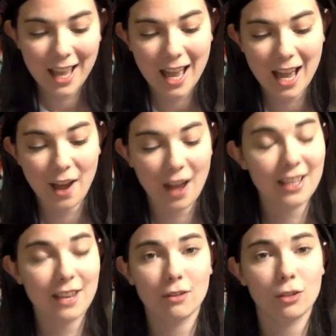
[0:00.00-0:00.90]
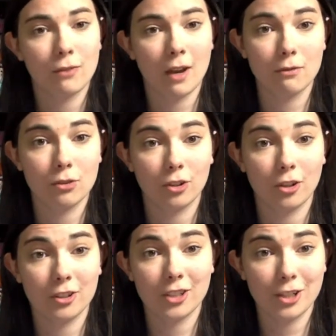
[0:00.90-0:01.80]
I give this 5
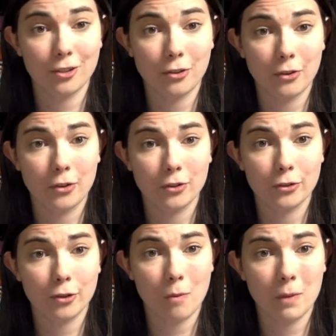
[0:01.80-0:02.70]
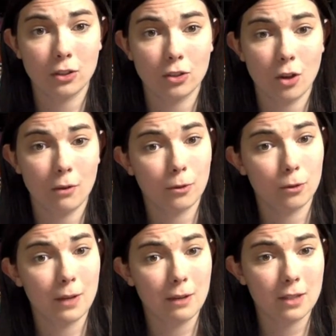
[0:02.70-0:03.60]
stars. It's the third installment of the
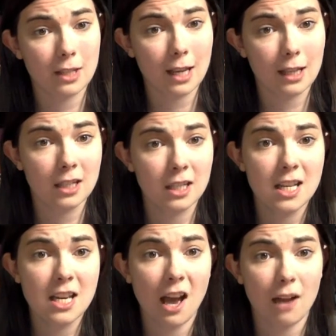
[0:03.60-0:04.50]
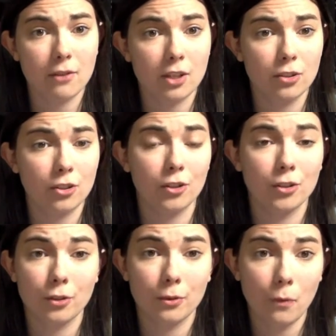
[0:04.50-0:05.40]
Raven Cycle. I've just
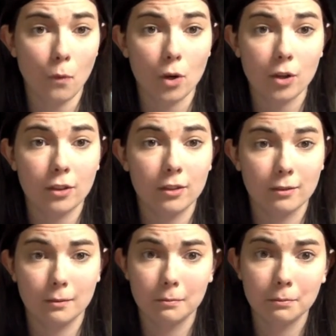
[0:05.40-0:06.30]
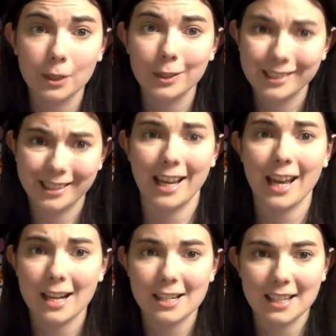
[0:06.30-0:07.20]
started the fourth book today,
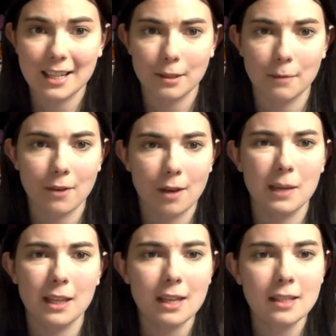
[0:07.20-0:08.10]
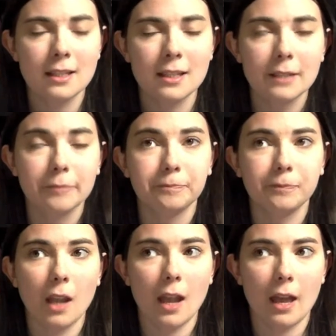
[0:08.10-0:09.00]
actually, as I'm filming this.
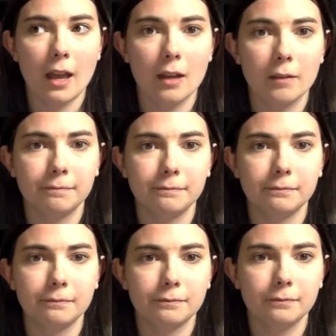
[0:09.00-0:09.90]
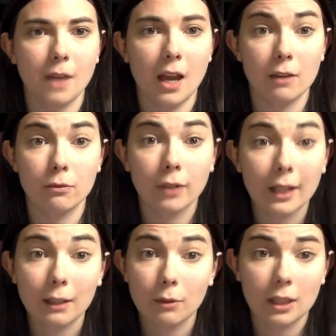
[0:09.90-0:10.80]
I have
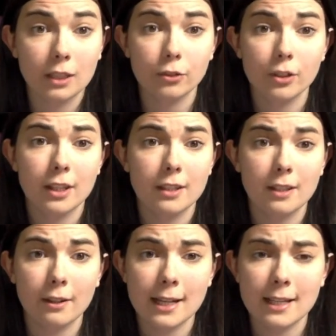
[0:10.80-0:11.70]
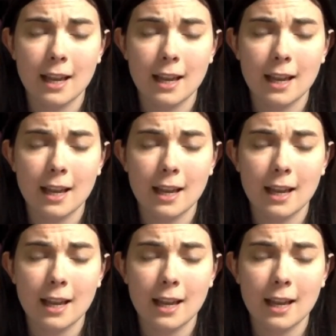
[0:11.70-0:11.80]
really, really enjoyed this series.